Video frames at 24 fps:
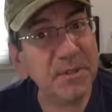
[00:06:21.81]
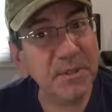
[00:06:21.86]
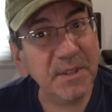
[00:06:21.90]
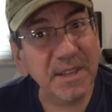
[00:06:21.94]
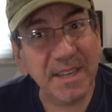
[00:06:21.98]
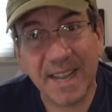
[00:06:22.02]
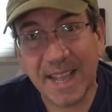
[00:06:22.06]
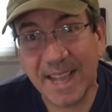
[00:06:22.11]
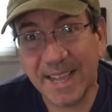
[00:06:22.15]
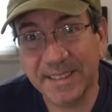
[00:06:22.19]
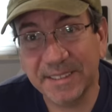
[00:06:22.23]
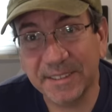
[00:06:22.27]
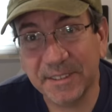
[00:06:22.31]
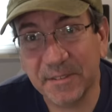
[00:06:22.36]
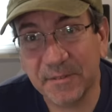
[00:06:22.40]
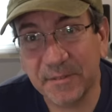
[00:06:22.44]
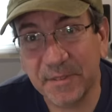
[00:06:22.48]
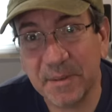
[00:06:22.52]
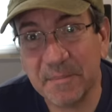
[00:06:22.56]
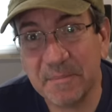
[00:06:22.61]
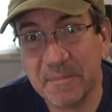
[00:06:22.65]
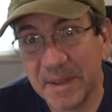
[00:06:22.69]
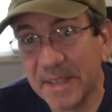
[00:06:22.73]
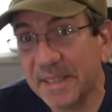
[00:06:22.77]
to the land
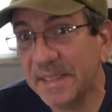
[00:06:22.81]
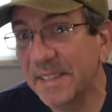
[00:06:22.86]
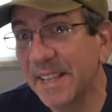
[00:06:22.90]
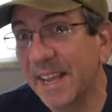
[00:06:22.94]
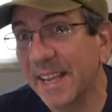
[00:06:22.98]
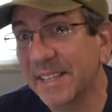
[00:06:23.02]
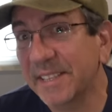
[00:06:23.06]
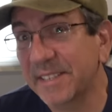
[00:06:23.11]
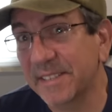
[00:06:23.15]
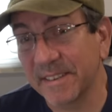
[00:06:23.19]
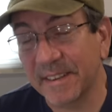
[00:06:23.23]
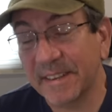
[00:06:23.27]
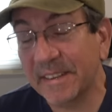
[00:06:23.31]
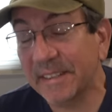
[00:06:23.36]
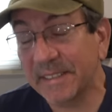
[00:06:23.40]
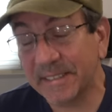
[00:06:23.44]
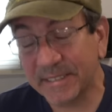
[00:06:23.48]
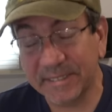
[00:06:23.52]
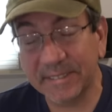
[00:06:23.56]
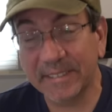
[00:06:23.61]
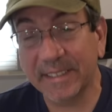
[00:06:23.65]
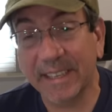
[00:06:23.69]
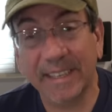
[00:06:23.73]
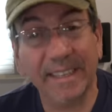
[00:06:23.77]
of the midnight
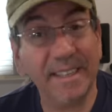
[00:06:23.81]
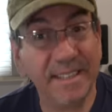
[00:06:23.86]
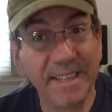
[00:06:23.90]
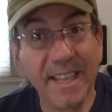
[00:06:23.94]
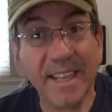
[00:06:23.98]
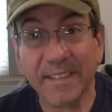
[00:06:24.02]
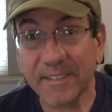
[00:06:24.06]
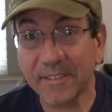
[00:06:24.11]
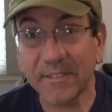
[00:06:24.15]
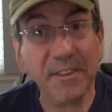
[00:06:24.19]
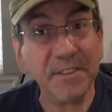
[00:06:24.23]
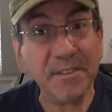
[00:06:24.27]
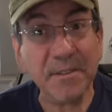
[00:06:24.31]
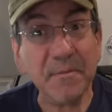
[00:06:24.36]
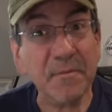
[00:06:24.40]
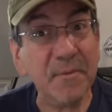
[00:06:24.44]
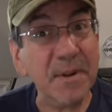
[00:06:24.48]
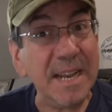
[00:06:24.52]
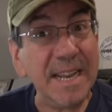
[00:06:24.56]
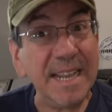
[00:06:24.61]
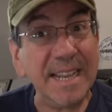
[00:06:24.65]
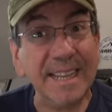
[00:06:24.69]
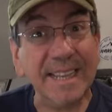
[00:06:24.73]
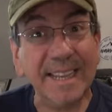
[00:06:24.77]
sun, and yes, it doesn't
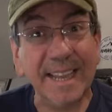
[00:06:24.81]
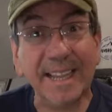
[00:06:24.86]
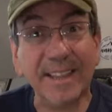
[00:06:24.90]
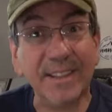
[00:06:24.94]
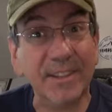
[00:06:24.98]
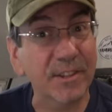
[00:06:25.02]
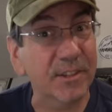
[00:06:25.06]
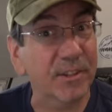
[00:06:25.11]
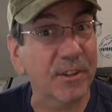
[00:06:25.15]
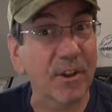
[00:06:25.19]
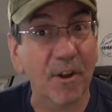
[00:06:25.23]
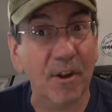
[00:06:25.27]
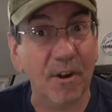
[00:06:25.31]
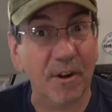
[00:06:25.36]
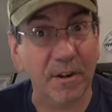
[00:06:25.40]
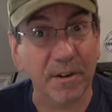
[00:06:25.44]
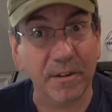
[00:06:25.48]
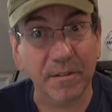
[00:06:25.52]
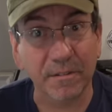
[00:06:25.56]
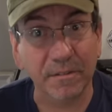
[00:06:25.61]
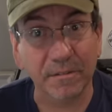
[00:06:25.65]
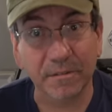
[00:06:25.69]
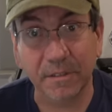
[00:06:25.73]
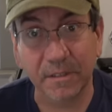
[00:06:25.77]
really get
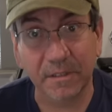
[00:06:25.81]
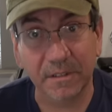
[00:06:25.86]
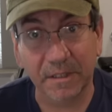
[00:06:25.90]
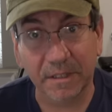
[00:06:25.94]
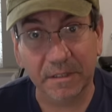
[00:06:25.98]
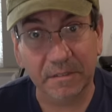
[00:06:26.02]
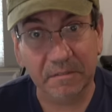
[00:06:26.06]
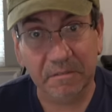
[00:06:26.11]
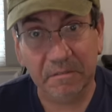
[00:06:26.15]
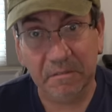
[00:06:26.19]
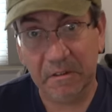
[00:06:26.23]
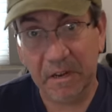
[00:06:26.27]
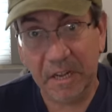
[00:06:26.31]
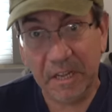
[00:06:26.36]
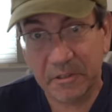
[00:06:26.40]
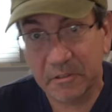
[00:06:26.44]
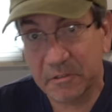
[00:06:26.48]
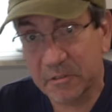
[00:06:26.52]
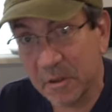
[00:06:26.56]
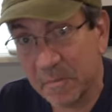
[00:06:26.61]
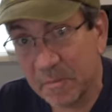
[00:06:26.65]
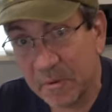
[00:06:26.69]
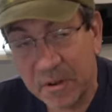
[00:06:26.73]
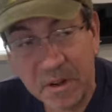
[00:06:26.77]
dark until like late
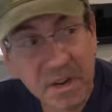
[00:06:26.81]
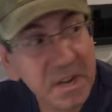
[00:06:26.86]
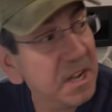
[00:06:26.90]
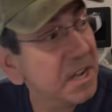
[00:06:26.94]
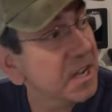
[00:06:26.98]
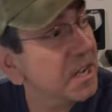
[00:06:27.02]
summer.